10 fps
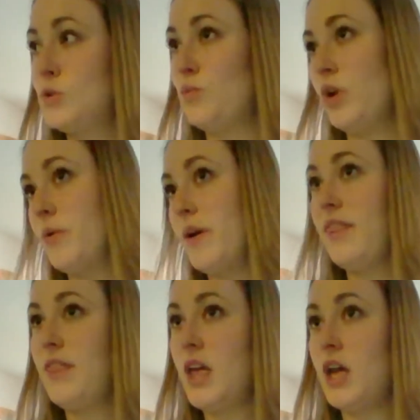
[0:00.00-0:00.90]
what do I
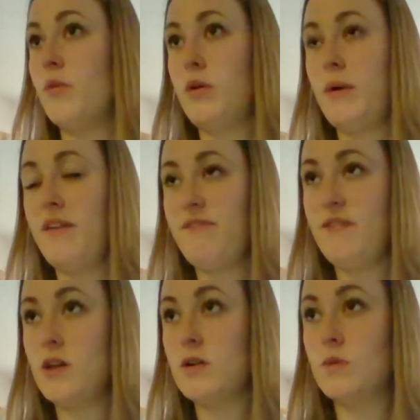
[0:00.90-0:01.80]
think? What do I
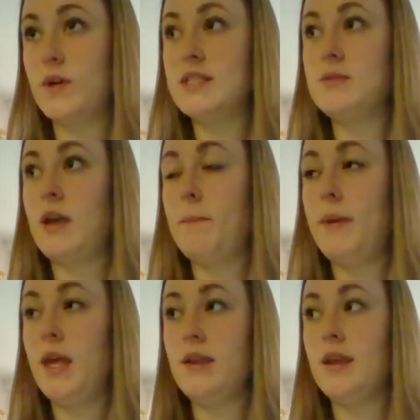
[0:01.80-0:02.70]
feel? What is my
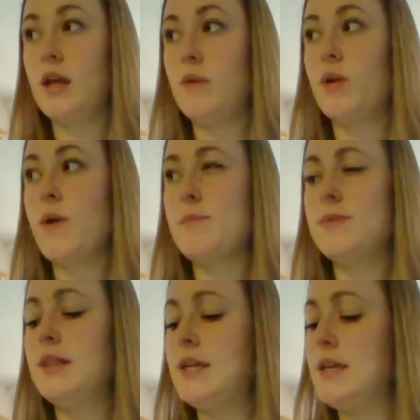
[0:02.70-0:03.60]
opinion? What do I
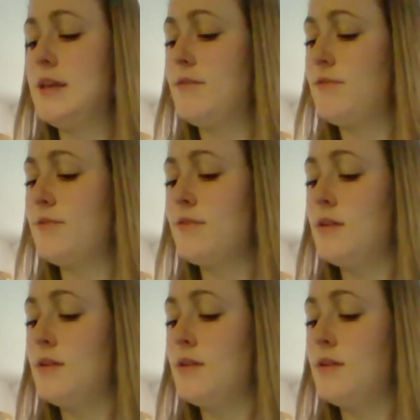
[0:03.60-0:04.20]
believe?